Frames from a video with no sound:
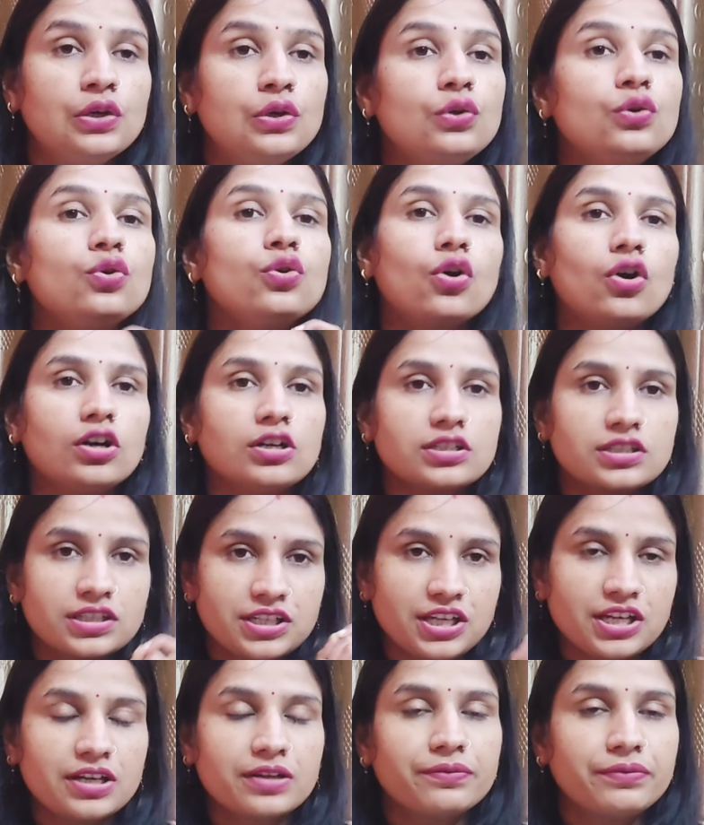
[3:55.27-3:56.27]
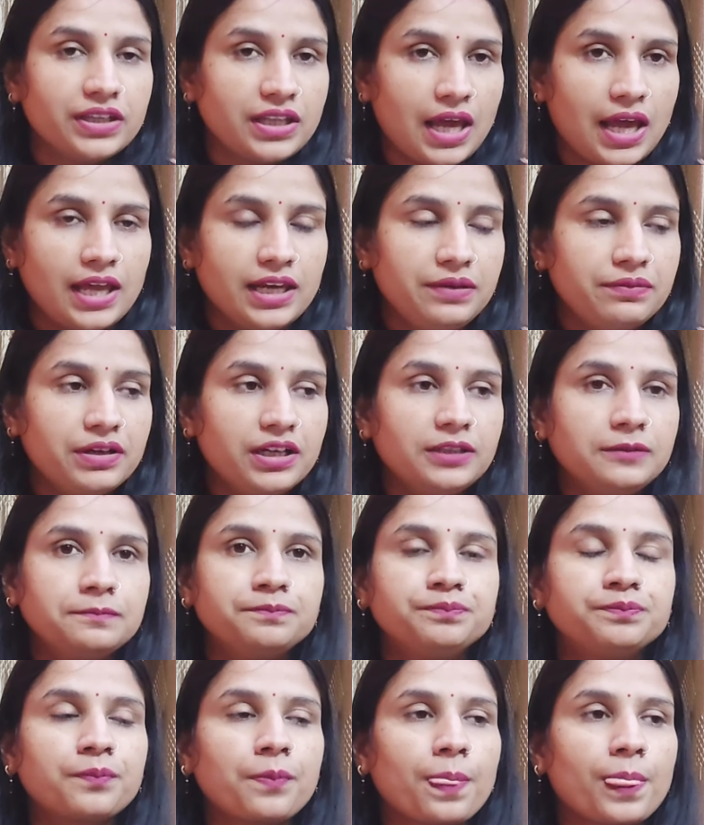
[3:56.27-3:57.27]
do not share with anyone,
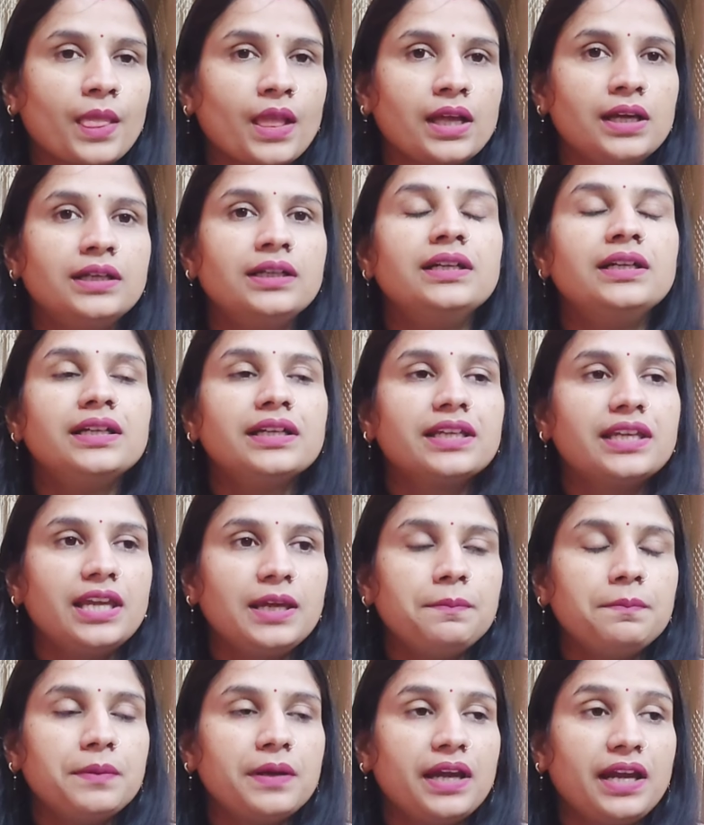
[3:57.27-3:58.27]
keep